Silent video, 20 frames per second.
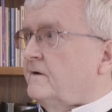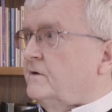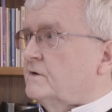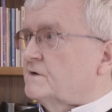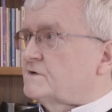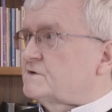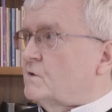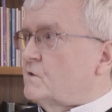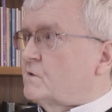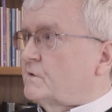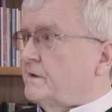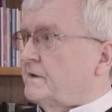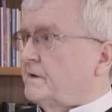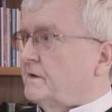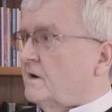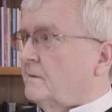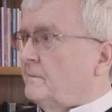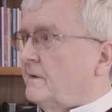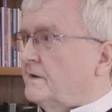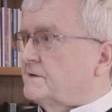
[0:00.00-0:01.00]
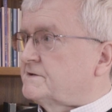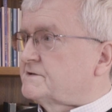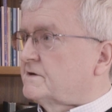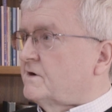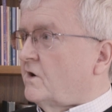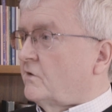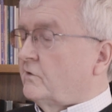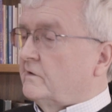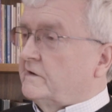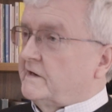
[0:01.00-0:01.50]
You're talking about
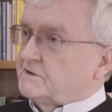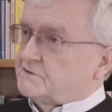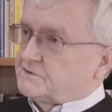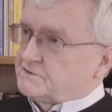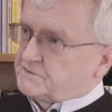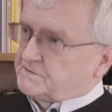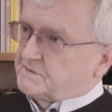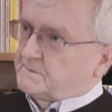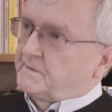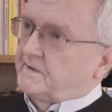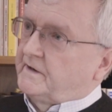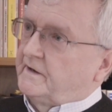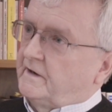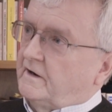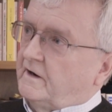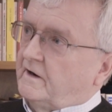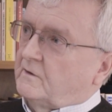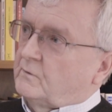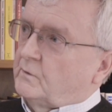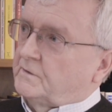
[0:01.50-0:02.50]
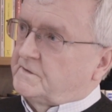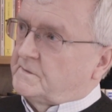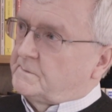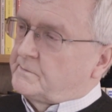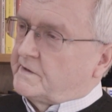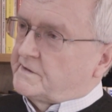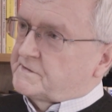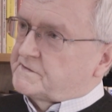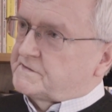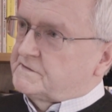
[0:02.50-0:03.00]
a relationship here with the
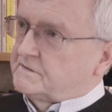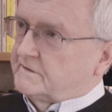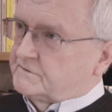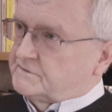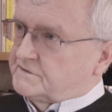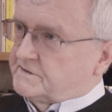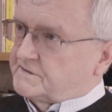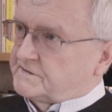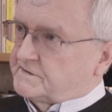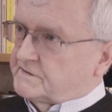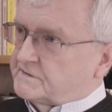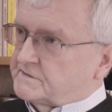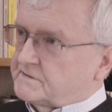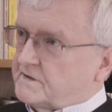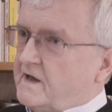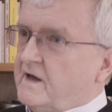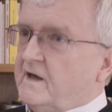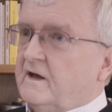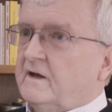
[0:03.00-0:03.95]
person of Jesus.